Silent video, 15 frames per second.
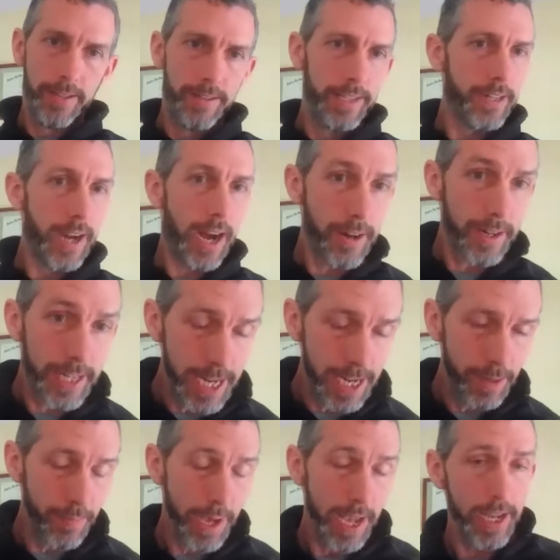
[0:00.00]
the entire
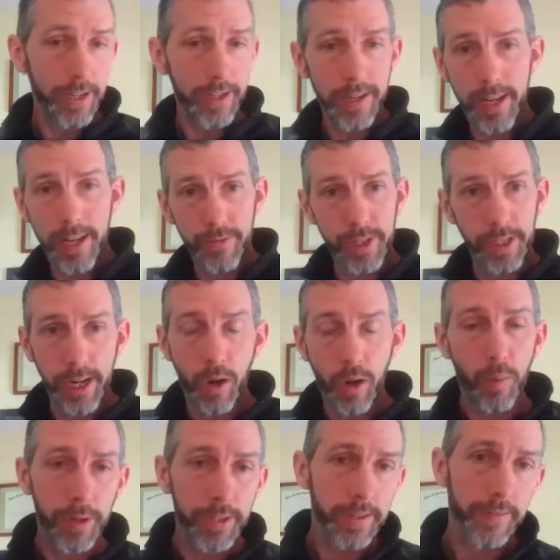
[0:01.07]
team and really a
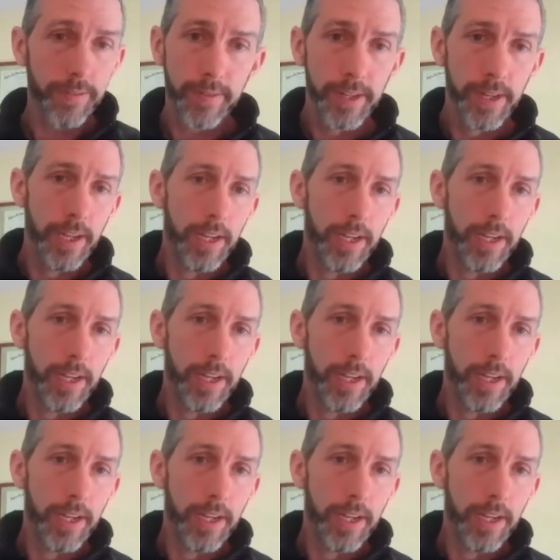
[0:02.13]
whole bunch of